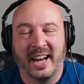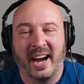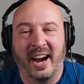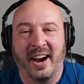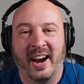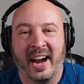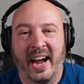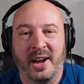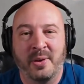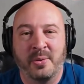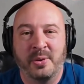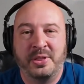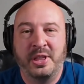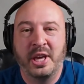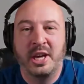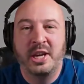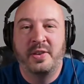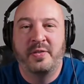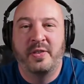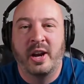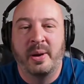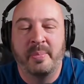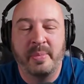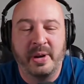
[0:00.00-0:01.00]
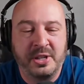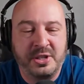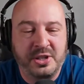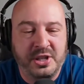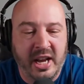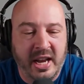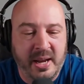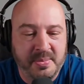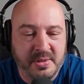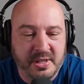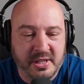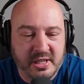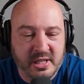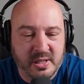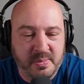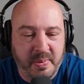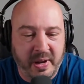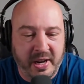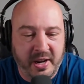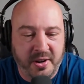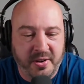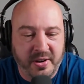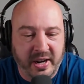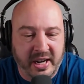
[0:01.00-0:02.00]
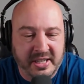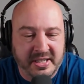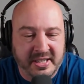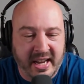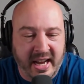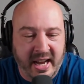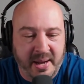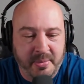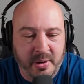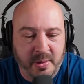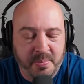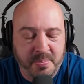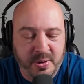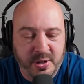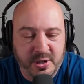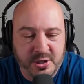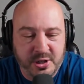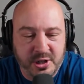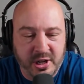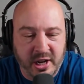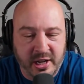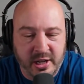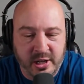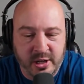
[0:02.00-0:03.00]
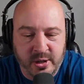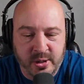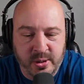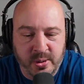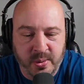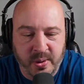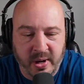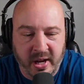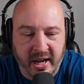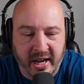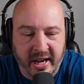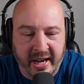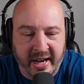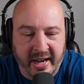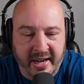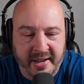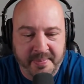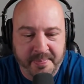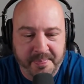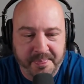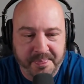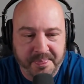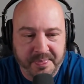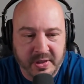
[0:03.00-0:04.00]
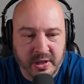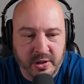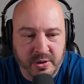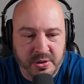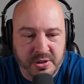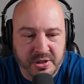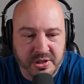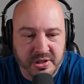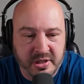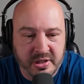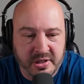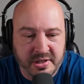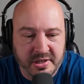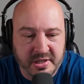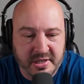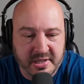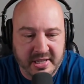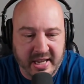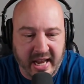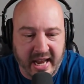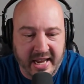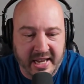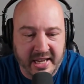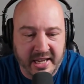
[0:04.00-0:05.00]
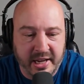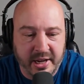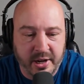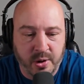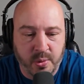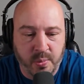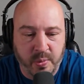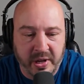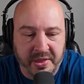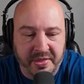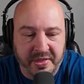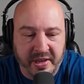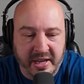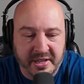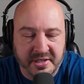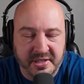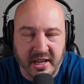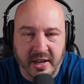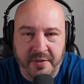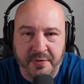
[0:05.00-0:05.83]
all right well thank you very much james this has been a great time i appreciate you uh you staying here with us.